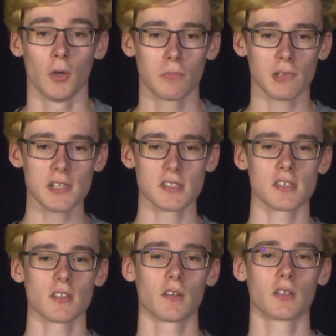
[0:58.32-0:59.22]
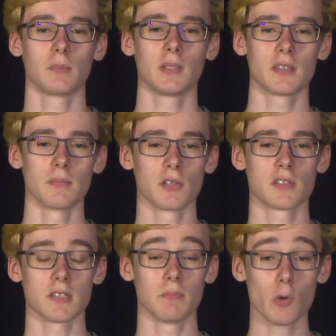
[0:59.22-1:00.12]
Price is arguably the
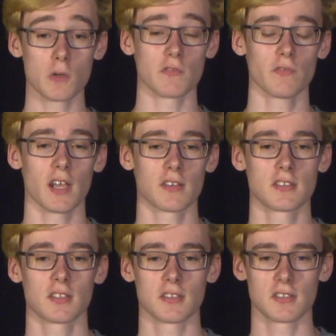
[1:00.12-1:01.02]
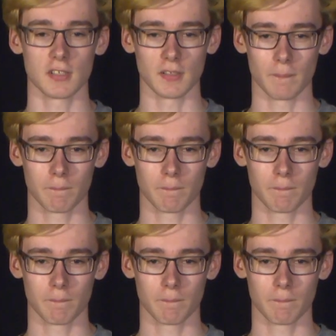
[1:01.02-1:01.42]
most important factor to consider.